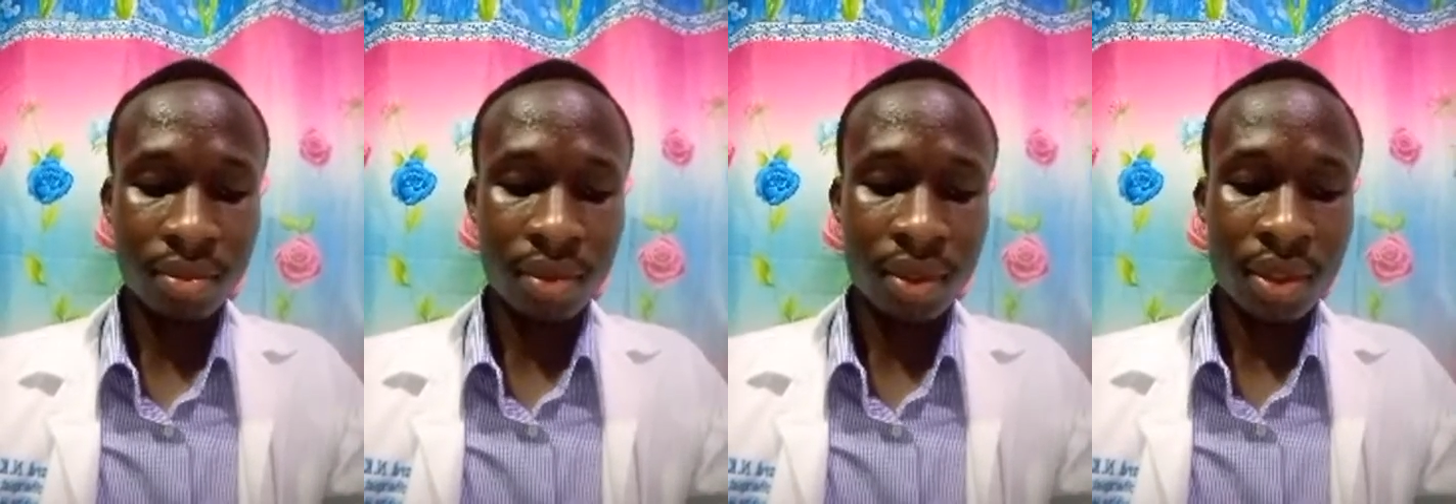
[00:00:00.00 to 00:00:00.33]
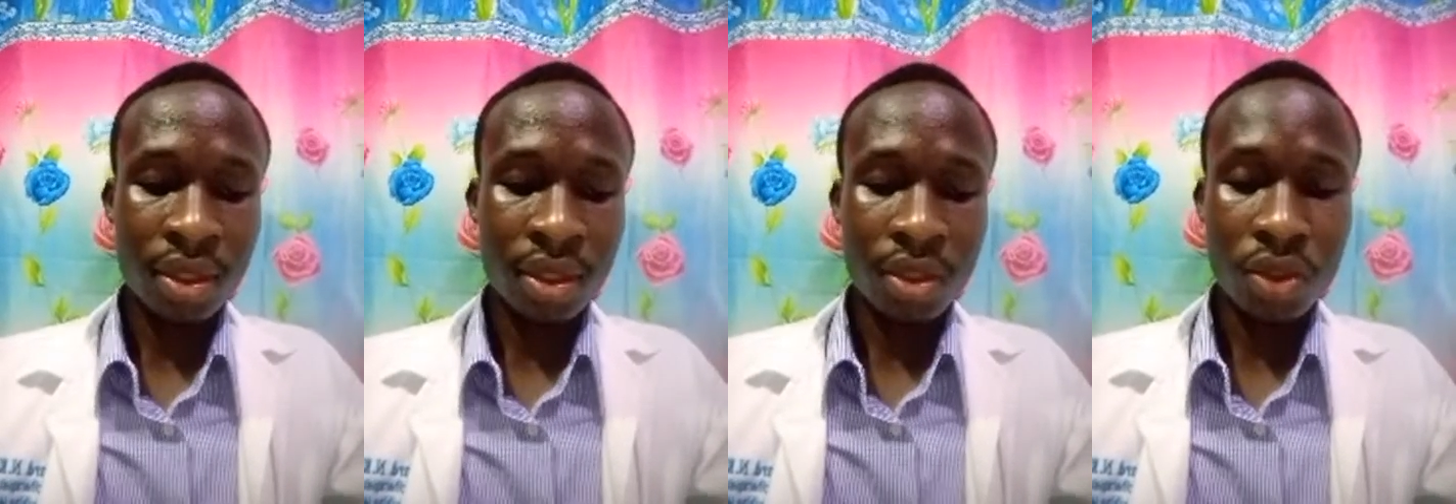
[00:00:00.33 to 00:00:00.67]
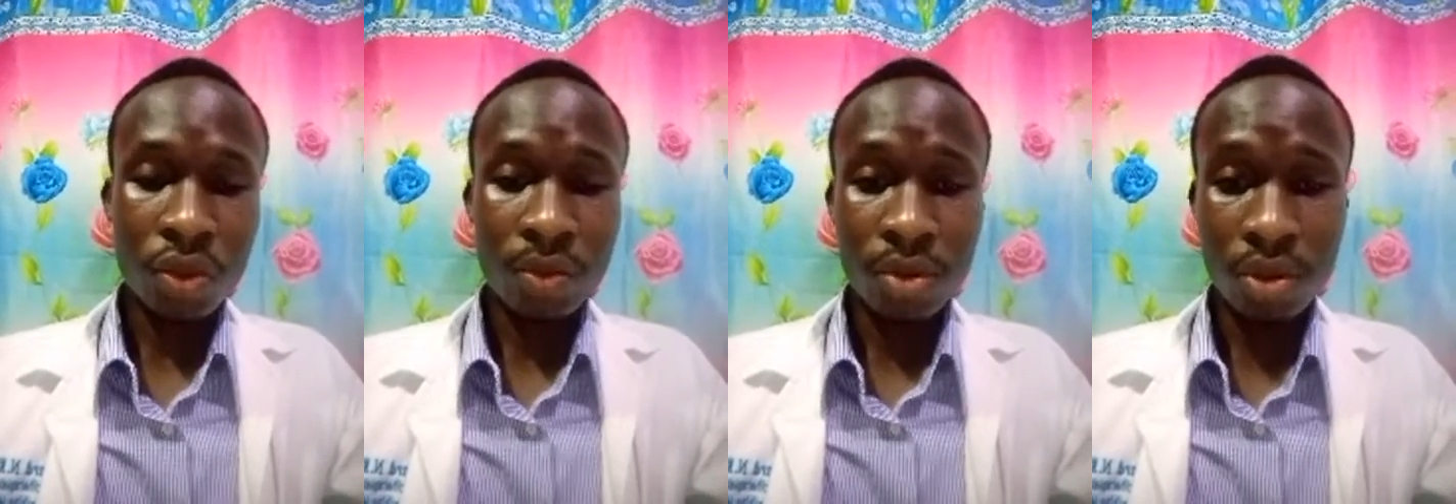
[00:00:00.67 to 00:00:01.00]
So we
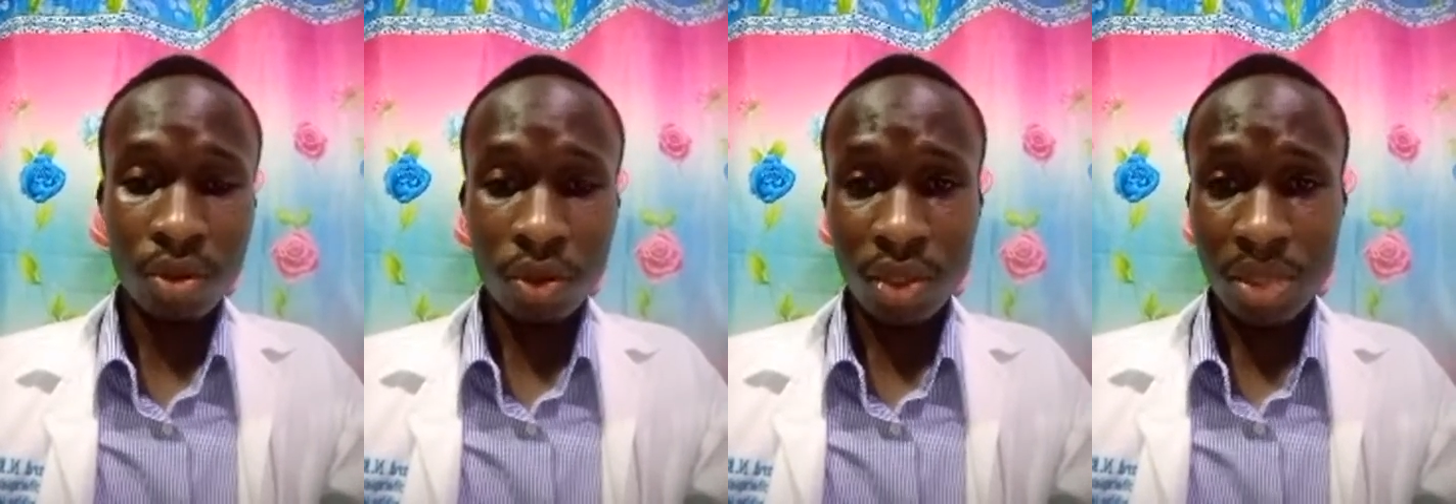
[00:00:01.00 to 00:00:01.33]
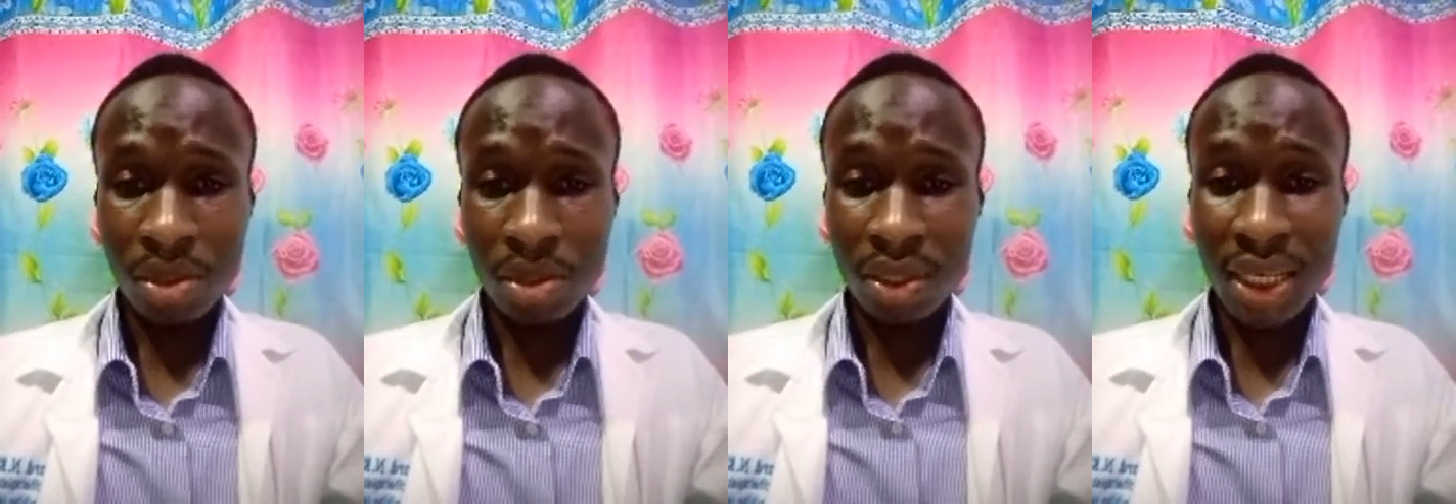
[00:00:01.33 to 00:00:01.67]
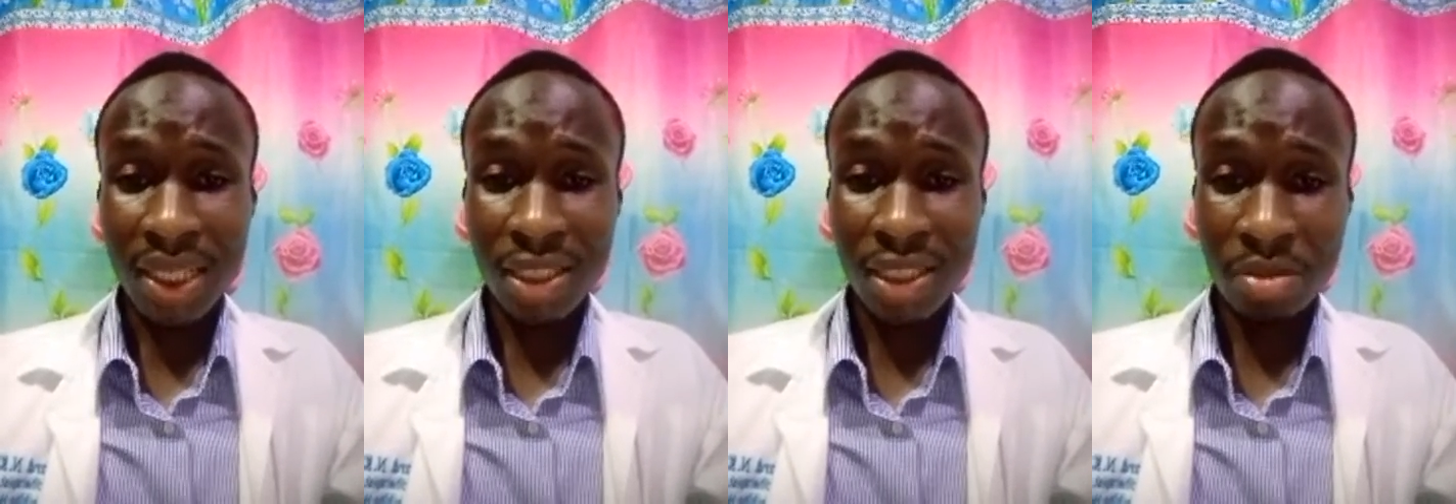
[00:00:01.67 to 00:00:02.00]
look about the
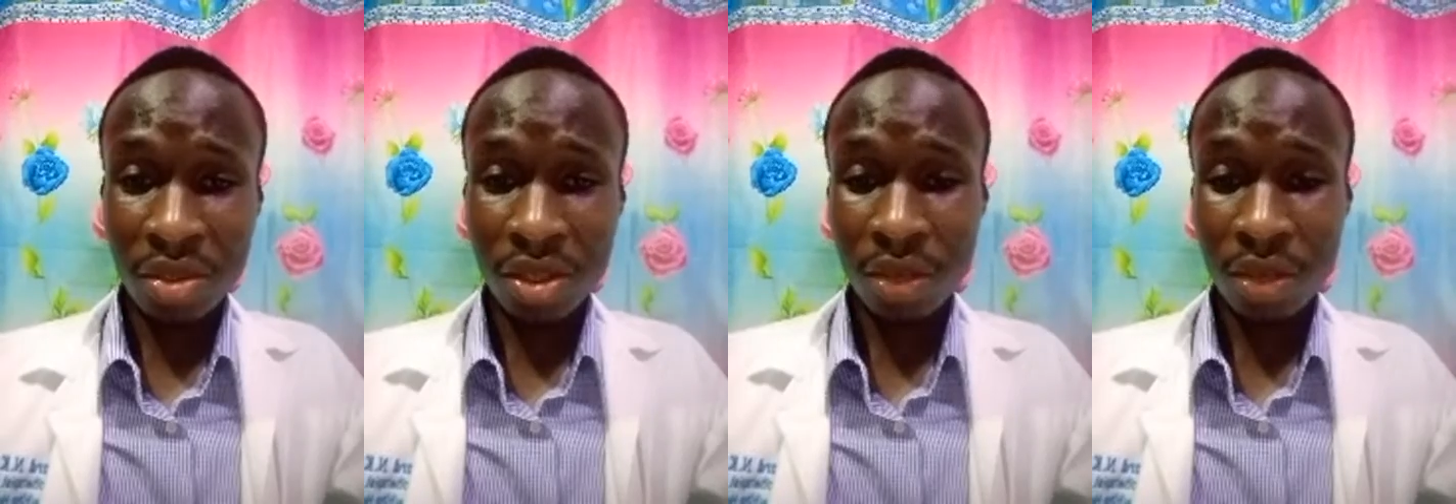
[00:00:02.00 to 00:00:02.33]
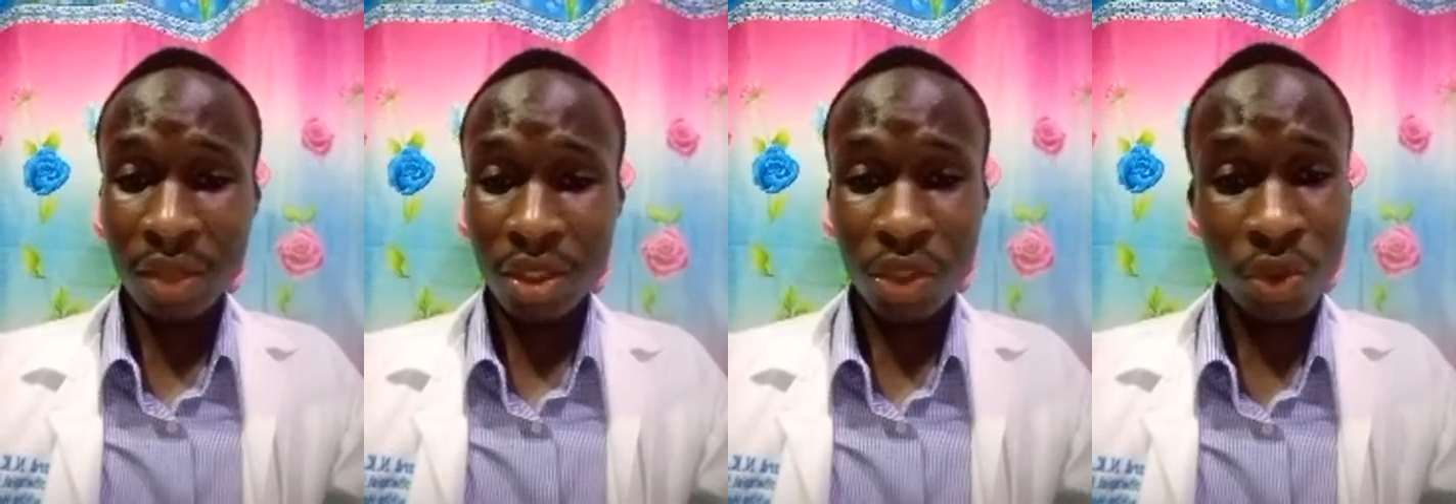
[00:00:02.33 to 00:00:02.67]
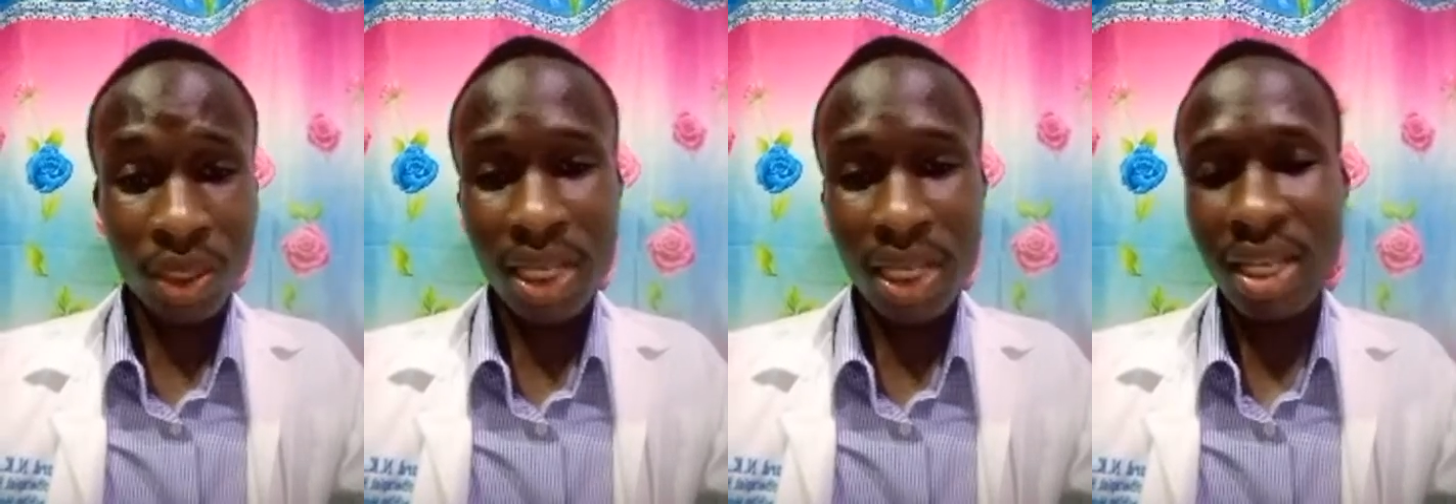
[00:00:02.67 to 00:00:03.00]
anatomy of the shoulder
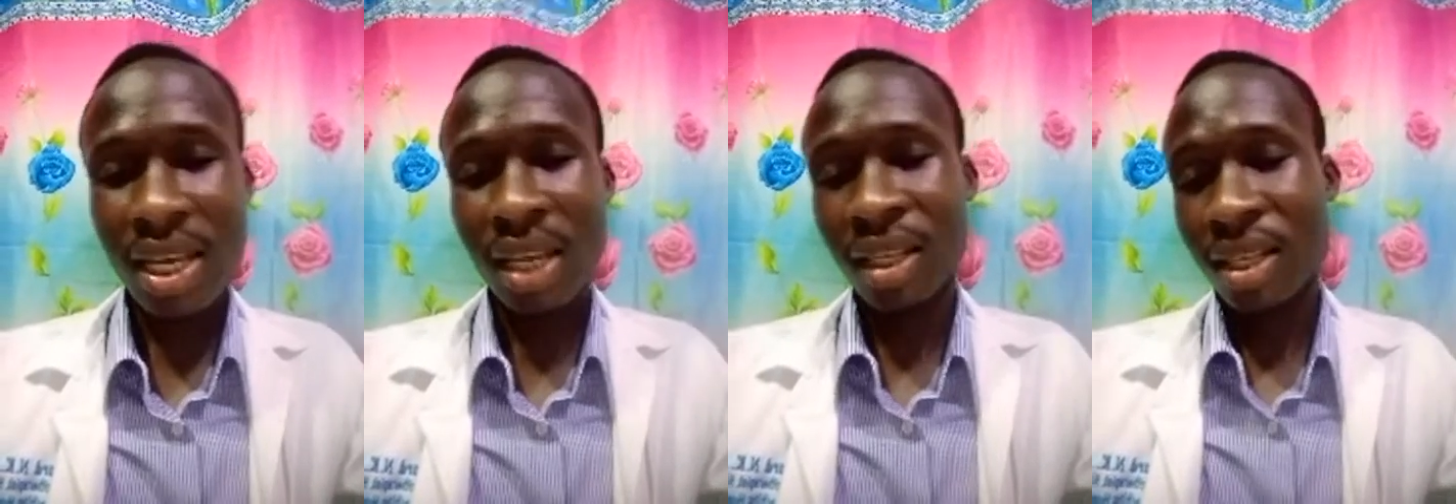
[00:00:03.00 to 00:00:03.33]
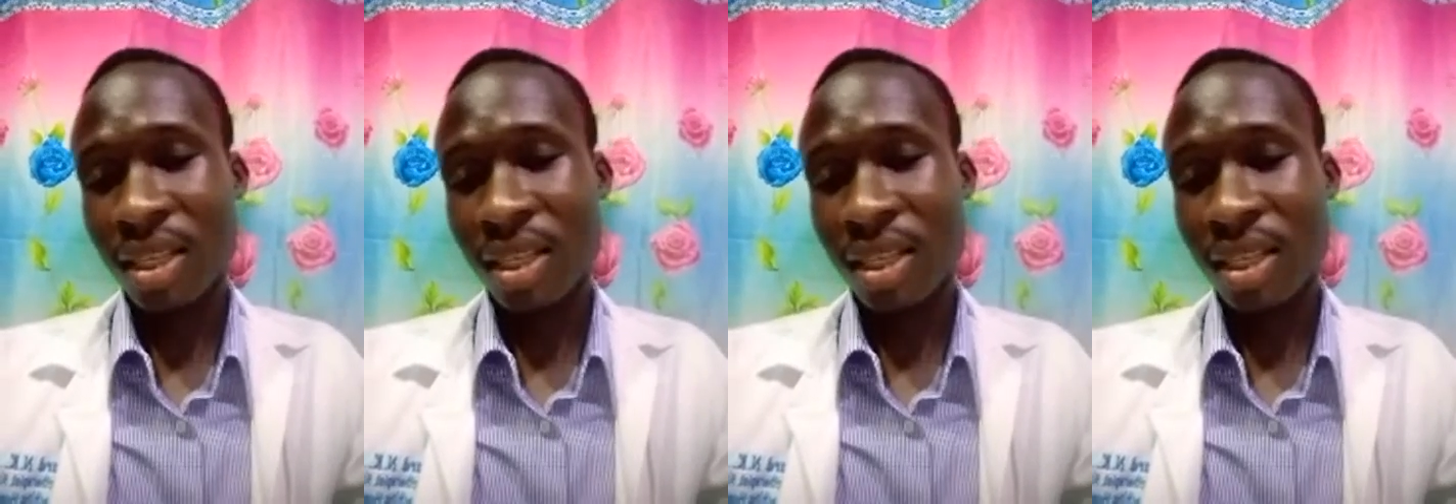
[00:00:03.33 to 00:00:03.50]
and then the